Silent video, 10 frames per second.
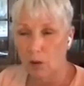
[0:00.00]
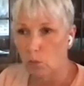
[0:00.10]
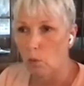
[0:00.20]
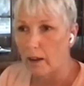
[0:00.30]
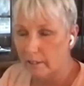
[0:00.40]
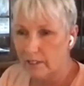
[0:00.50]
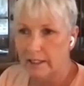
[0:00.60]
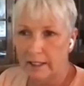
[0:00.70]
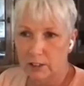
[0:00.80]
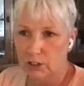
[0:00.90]
One of
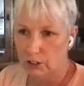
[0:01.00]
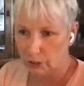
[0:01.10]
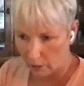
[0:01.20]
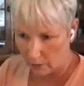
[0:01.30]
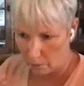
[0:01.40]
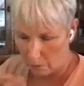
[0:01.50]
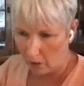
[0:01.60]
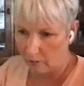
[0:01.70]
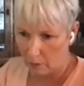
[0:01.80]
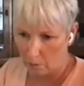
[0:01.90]
the angels
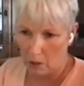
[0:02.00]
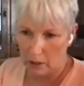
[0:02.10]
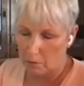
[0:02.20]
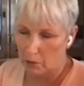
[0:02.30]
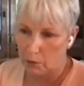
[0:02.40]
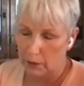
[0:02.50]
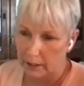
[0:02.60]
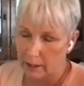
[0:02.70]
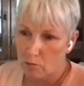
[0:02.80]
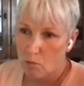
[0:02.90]
of the bottom
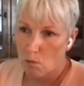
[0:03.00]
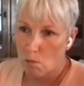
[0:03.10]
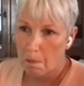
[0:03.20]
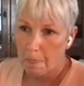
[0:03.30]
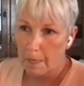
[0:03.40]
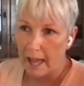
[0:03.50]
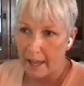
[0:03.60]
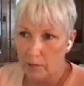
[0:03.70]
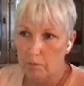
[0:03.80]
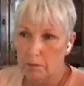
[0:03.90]
three
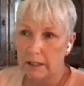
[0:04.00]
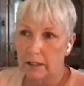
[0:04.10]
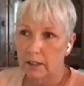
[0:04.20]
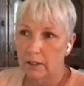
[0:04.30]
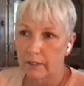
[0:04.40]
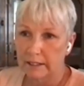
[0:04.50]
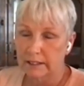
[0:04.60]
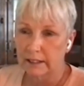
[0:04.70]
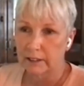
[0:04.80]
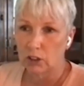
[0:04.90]
had me, they
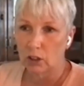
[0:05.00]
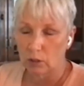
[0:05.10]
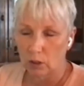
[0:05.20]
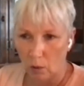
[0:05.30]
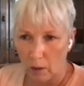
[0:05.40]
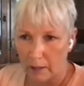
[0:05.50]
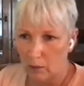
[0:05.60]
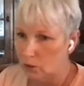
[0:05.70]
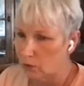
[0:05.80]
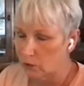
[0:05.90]
said, go
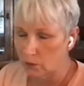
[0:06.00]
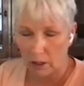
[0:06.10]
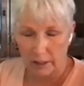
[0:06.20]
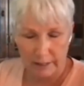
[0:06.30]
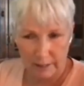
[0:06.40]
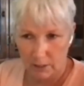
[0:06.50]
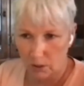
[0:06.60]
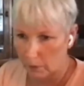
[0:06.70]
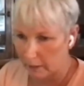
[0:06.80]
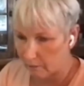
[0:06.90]
out. You do not need
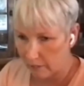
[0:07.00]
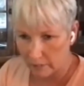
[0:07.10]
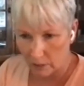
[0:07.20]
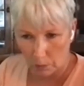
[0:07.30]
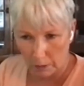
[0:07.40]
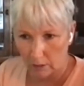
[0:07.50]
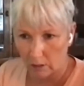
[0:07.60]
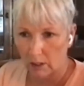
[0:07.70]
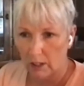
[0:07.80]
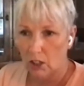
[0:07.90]
to reinvent the
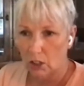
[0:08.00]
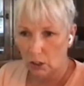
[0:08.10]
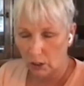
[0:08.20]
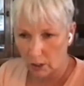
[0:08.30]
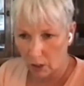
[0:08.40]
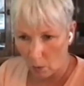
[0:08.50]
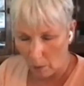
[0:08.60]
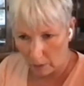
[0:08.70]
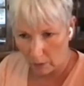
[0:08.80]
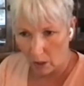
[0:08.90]
wheel.
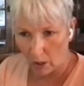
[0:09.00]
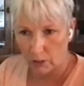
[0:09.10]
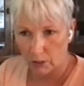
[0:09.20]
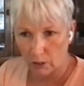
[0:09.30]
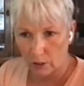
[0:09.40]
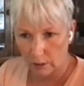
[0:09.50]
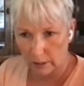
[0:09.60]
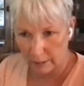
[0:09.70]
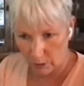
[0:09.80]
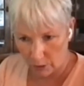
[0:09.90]
Go out on your
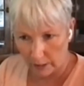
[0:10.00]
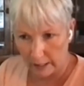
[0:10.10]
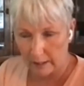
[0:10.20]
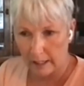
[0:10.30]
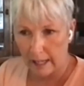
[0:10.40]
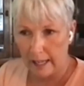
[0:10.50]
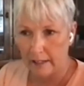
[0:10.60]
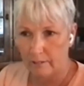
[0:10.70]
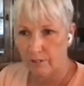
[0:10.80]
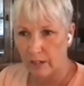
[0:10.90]
internet
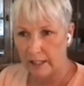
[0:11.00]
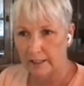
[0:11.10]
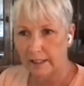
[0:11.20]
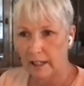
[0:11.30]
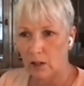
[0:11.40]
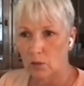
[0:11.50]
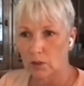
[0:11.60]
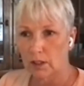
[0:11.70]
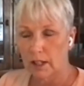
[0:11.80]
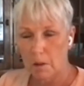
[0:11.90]
and find out